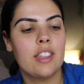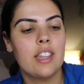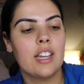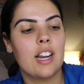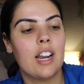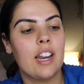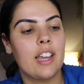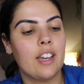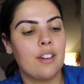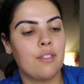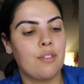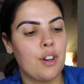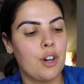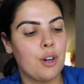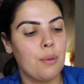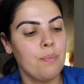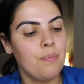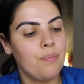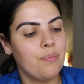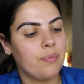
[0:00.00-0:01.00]
the cling
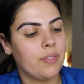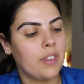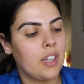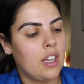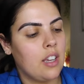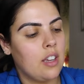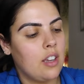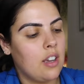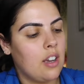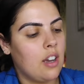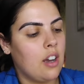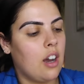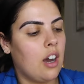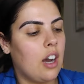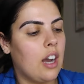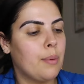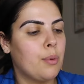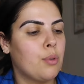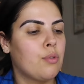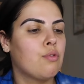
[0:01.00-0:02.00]
film,
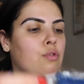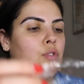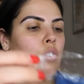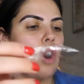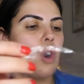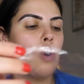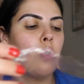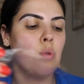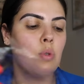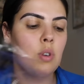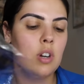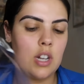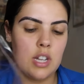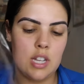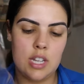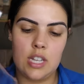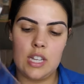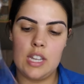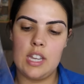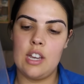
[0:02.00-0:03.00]
I will roll
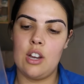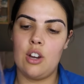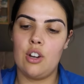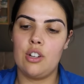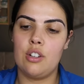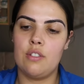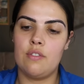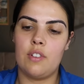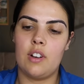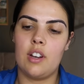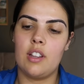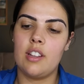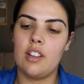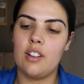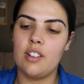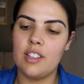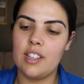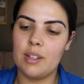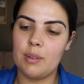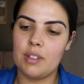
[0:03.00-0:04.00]
it over. The
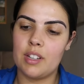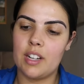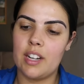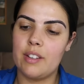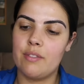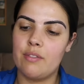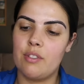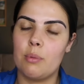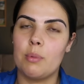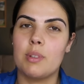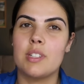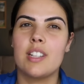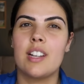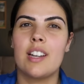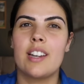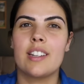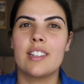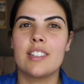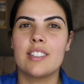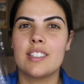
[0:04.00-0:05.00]
only thing with cling film is it
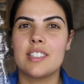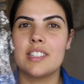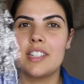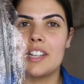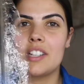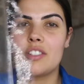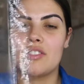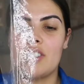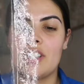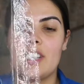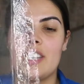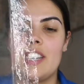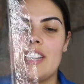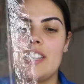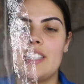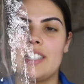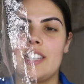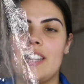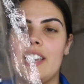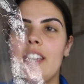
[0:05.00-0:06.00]
like sticks really
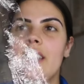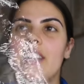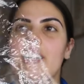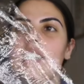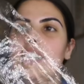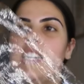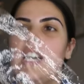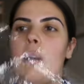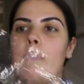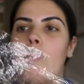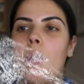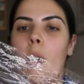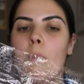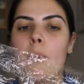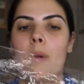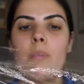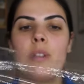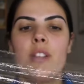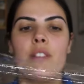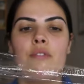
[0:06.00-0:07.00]
easily, but I'll
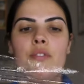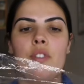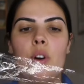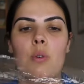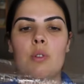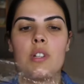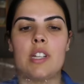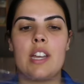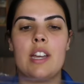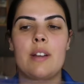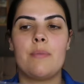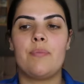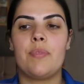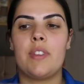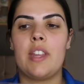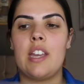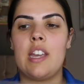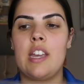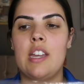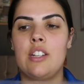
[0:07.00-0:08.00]
probably fold it
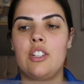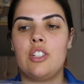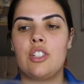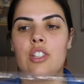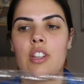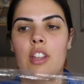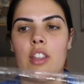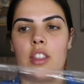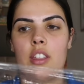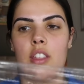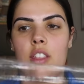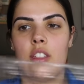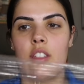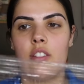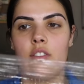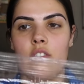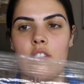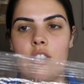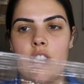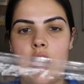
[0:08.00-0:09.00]
into
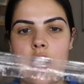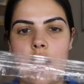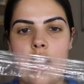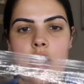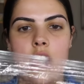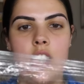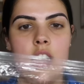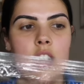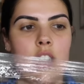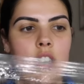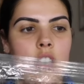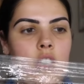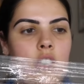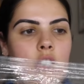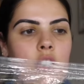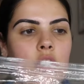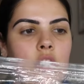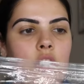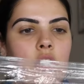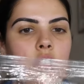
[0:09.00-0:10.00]
three
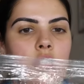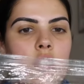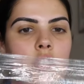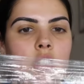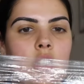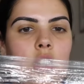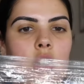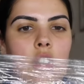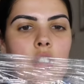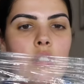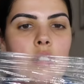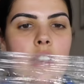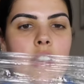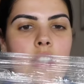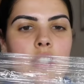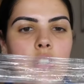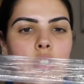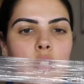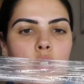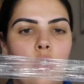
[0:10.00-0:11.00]
just so
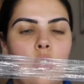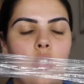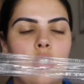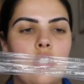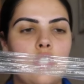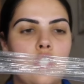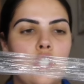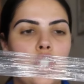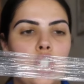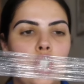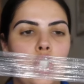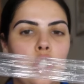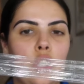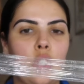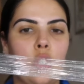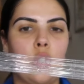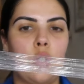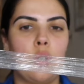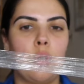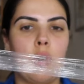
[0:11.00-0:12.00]
it's not
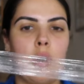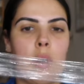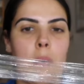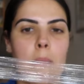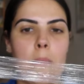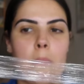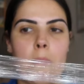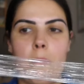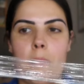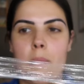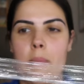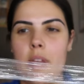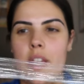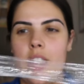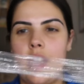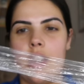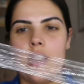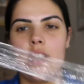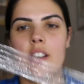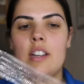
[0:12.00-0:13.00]
too
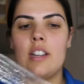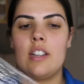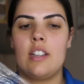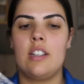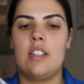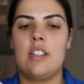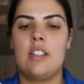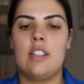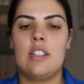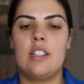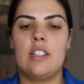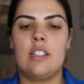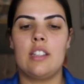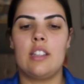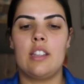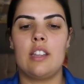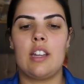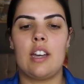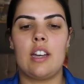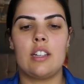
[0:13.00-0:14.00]
big.
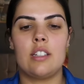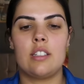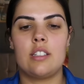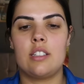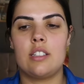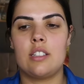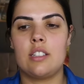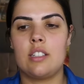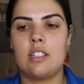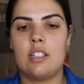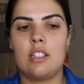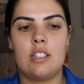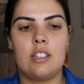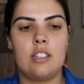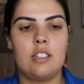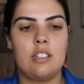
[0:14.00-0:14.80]
That's